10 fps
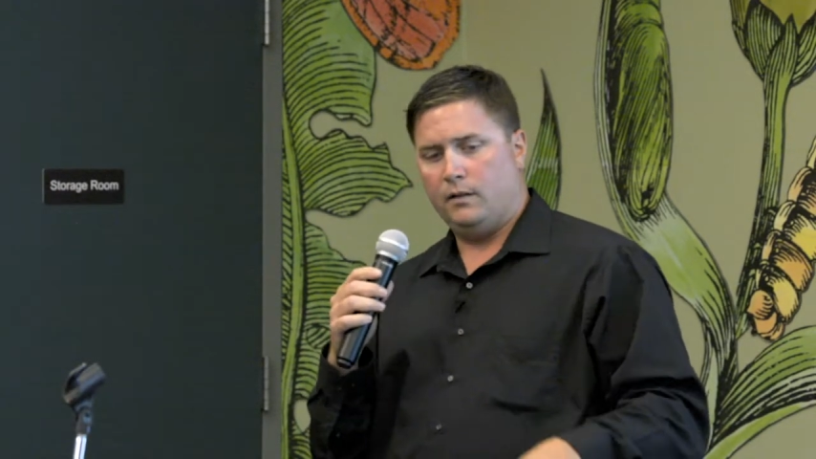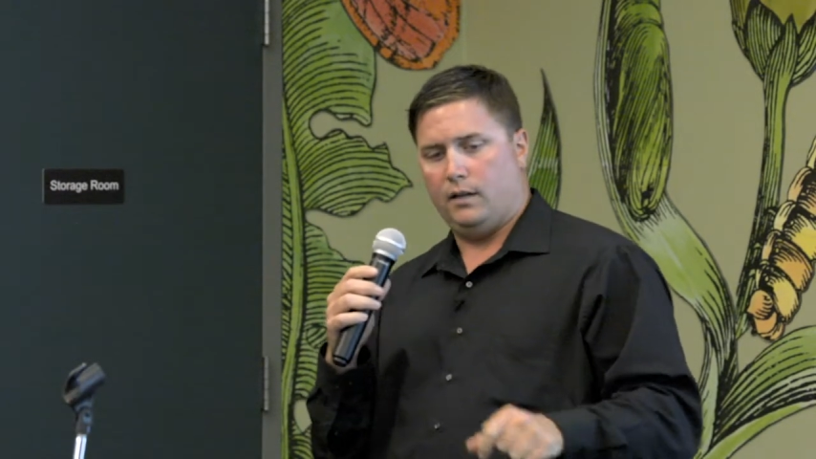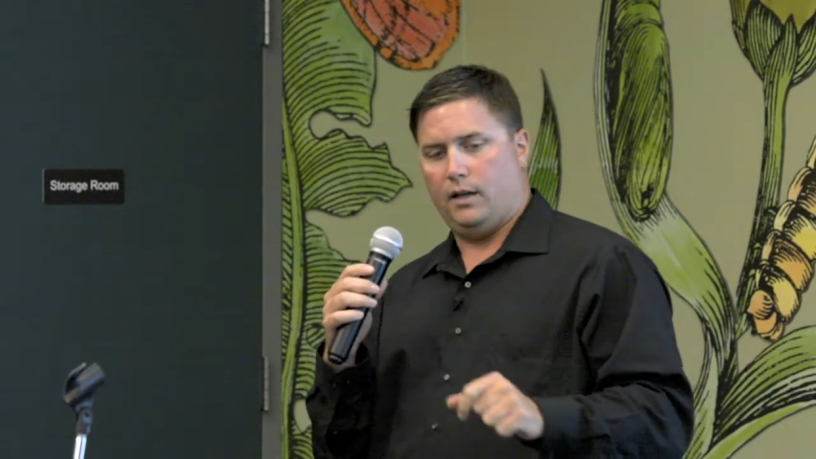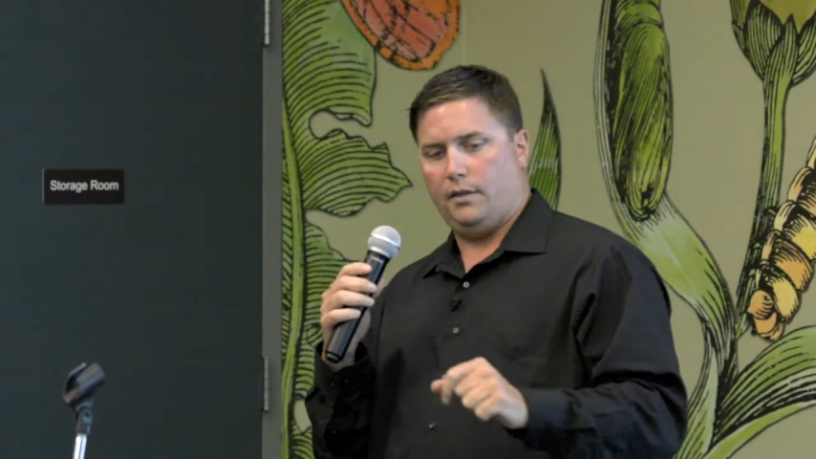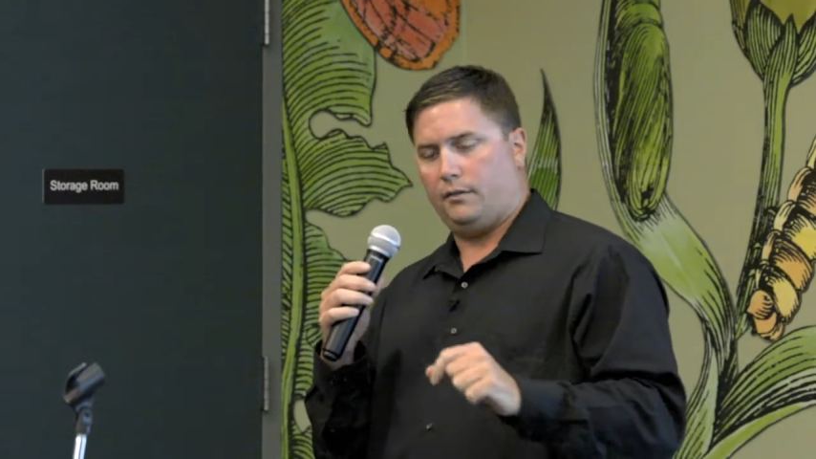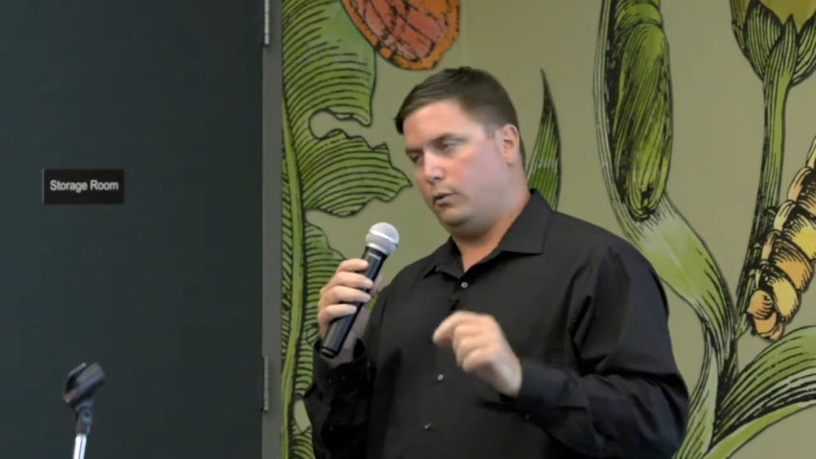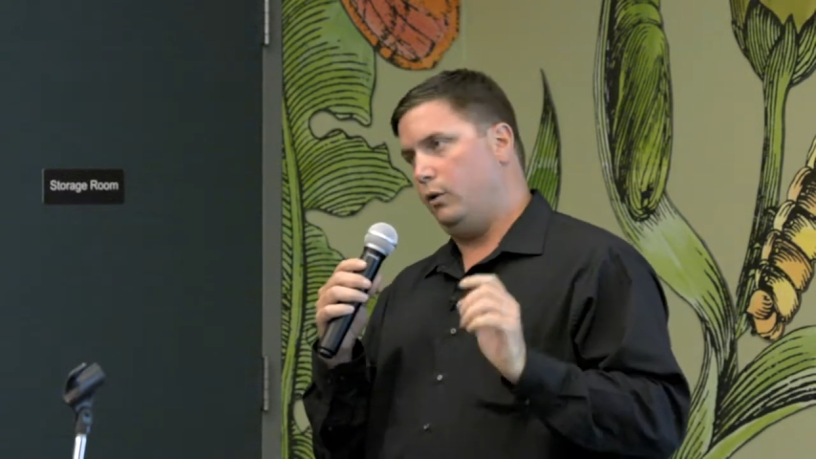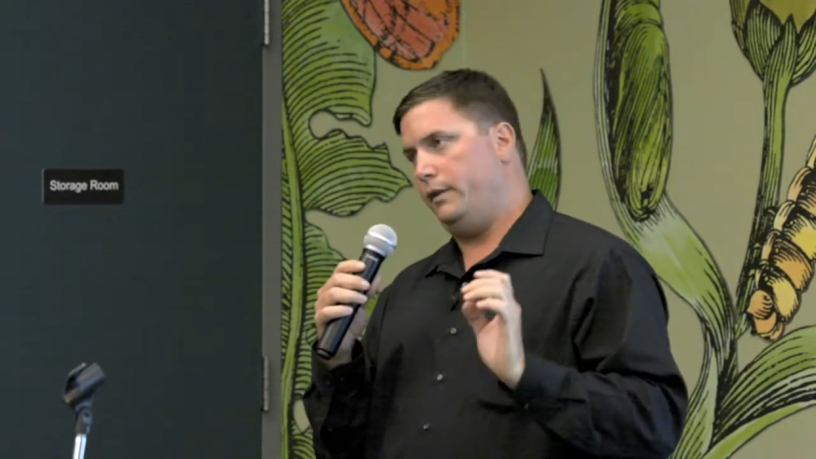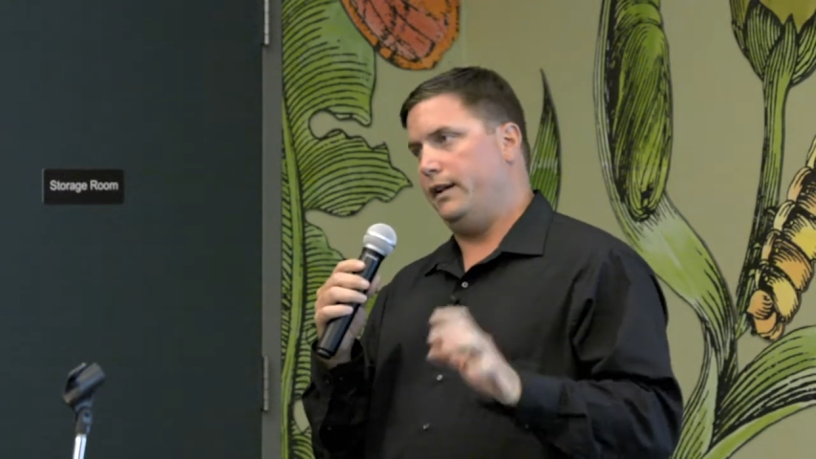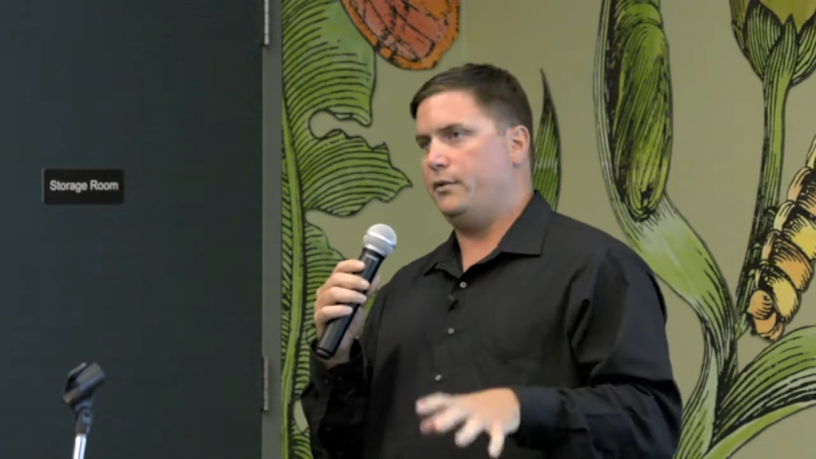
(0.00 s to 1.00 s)

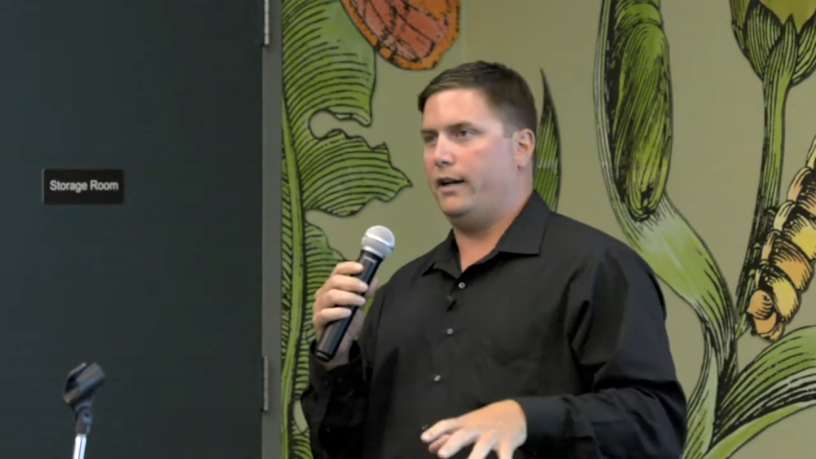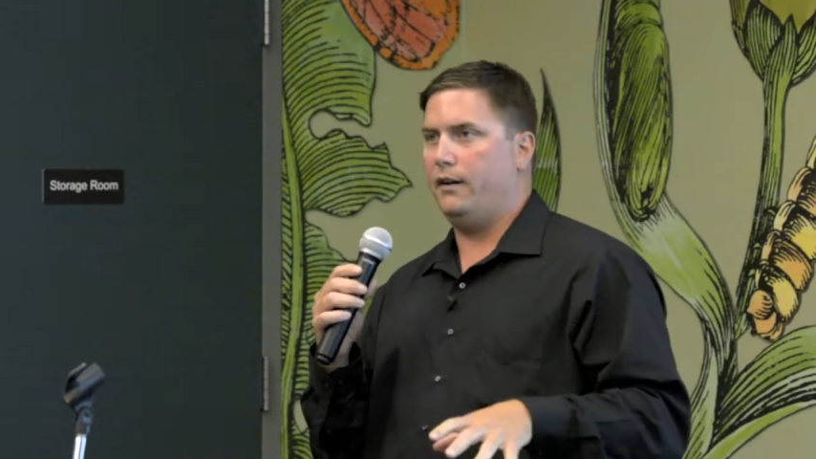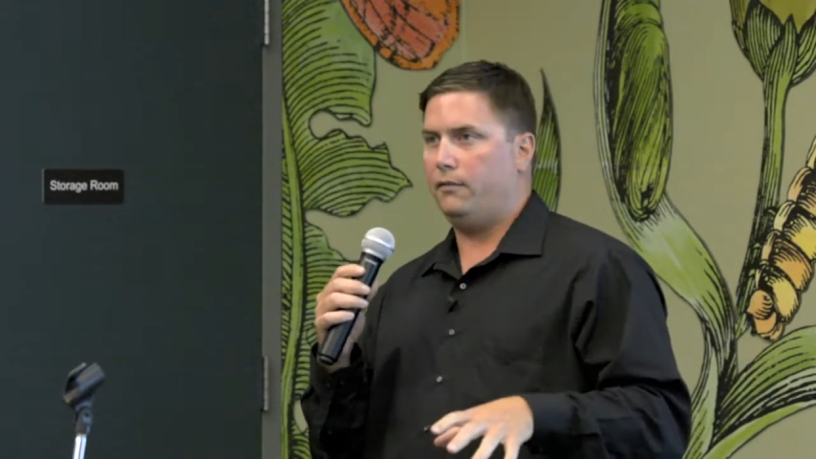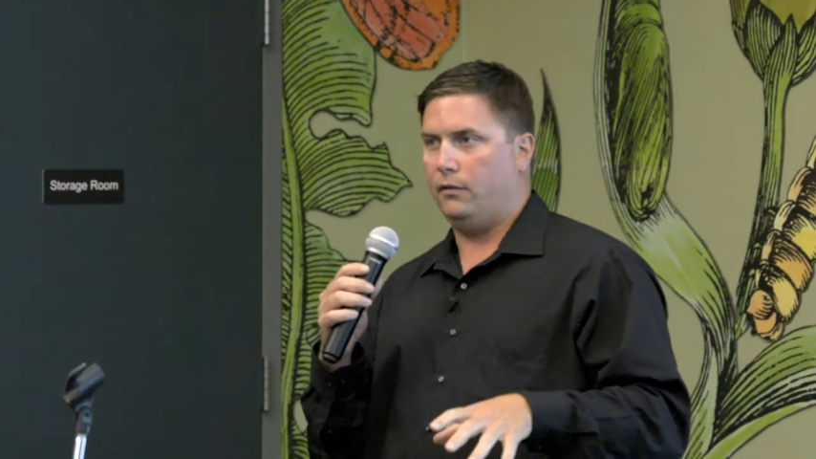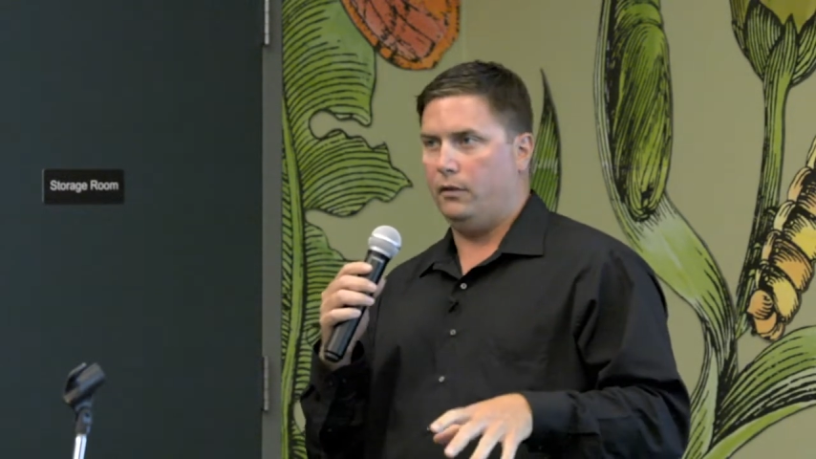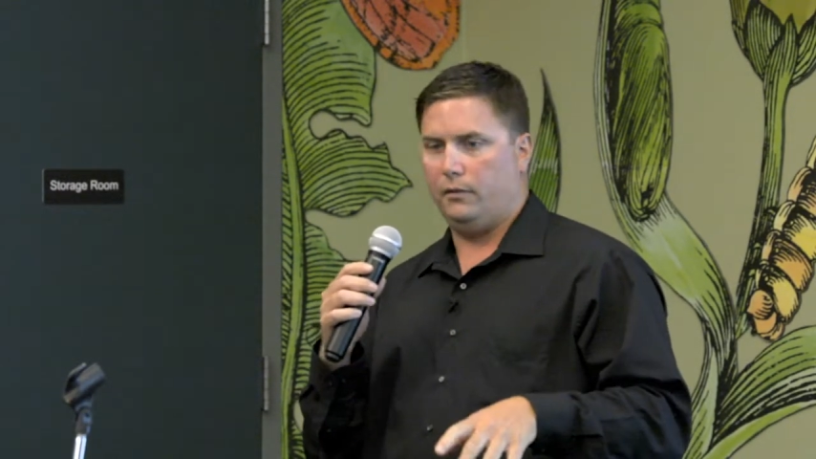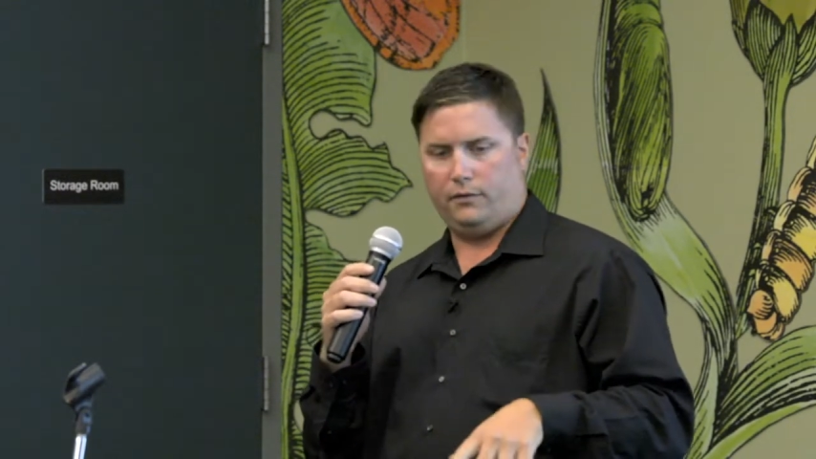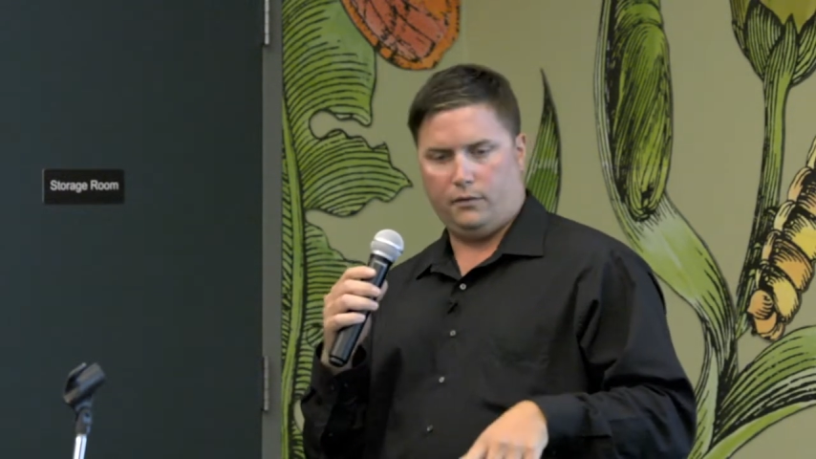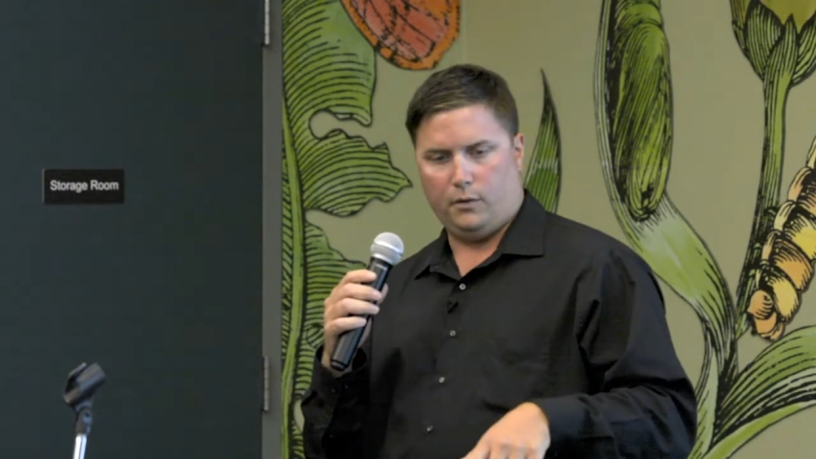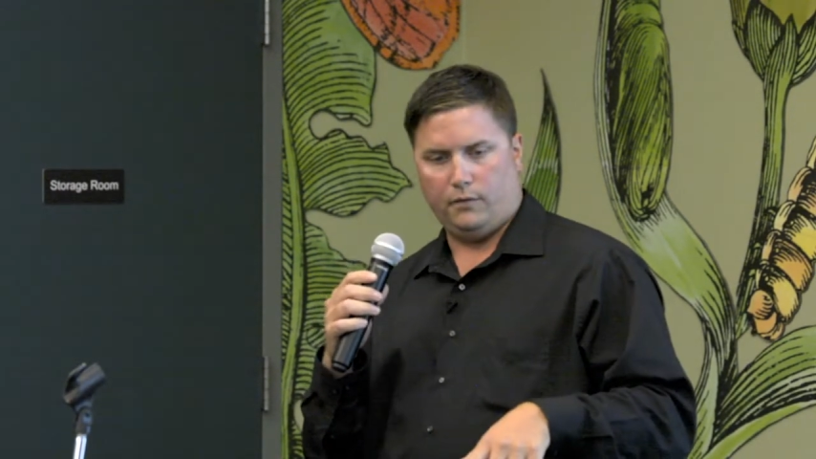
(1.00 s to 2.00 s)
Thorovia
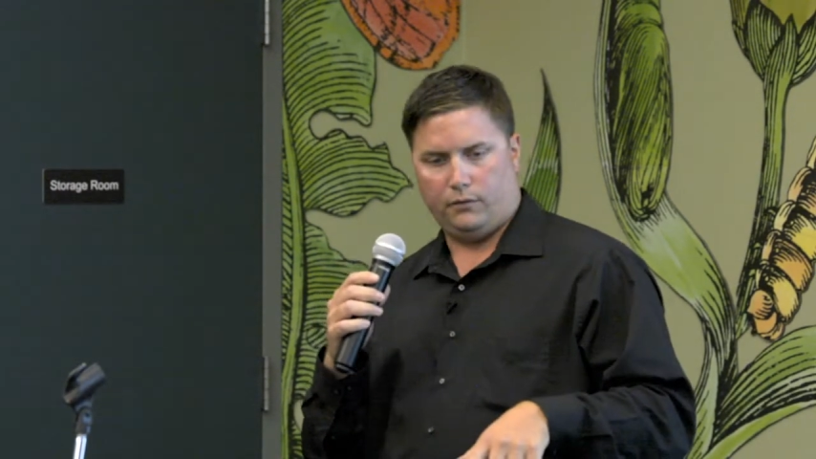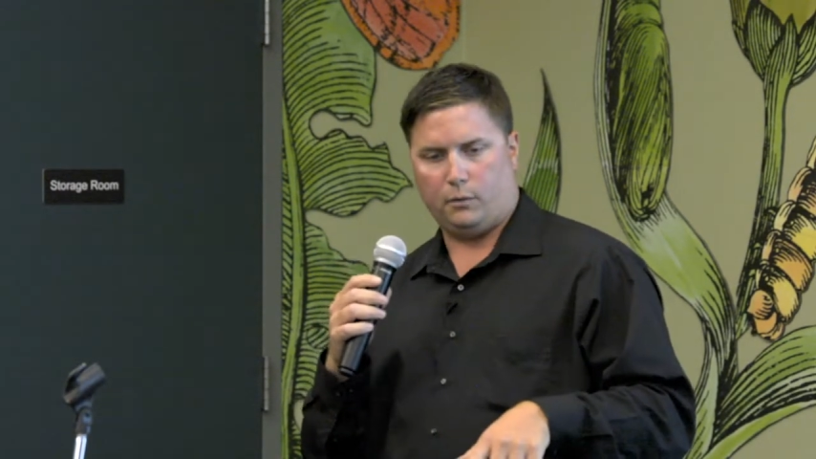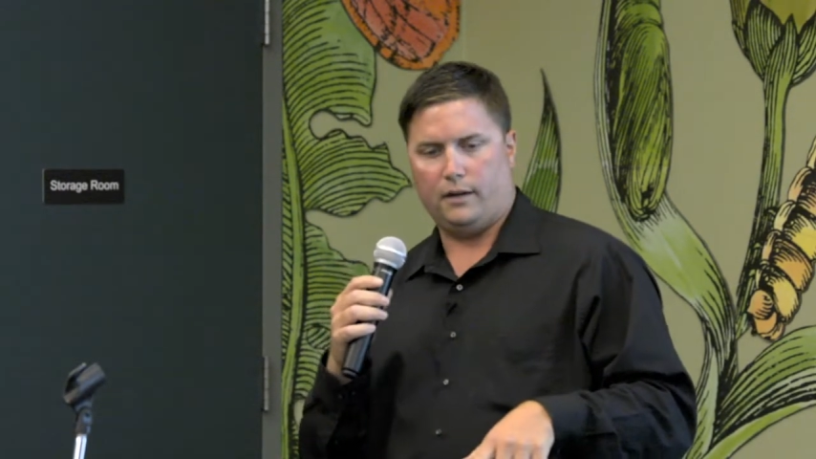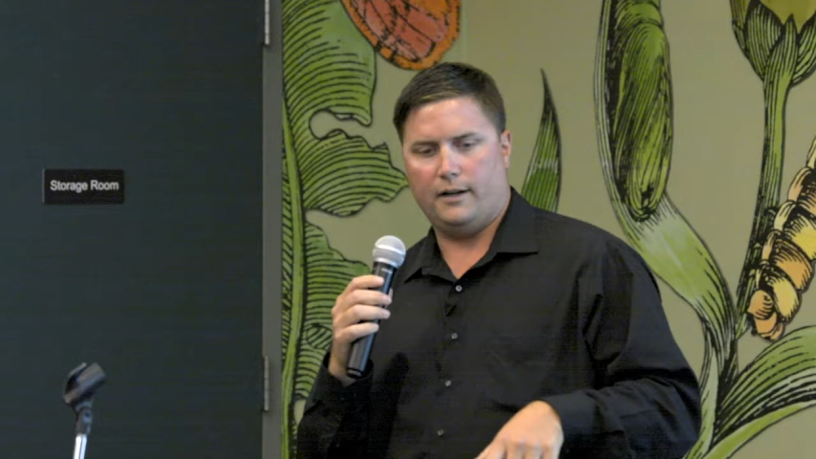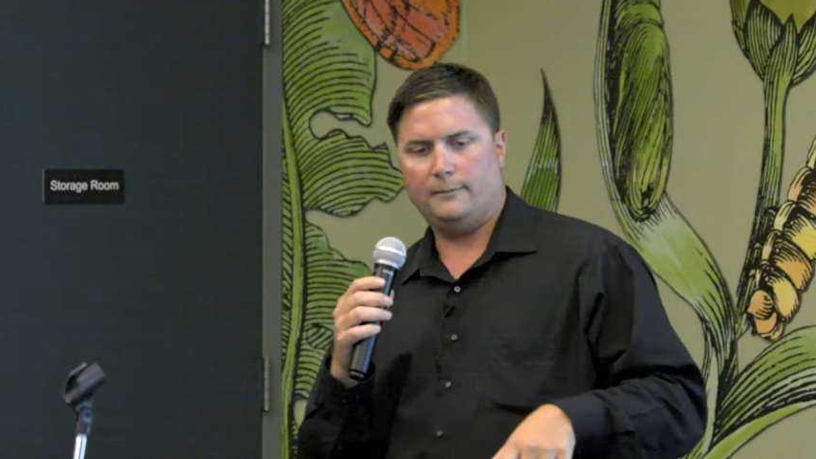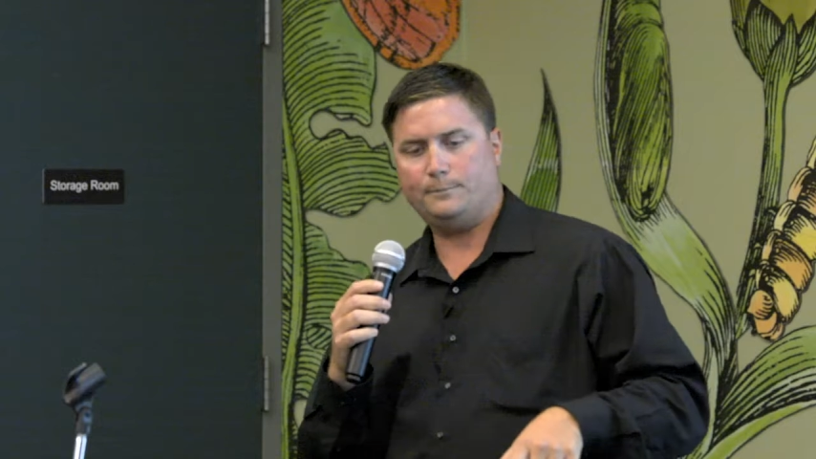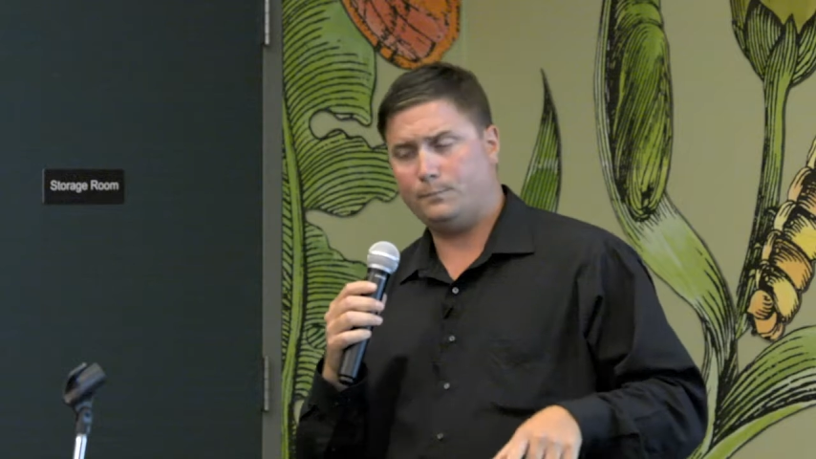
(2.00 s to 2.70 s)
triflora,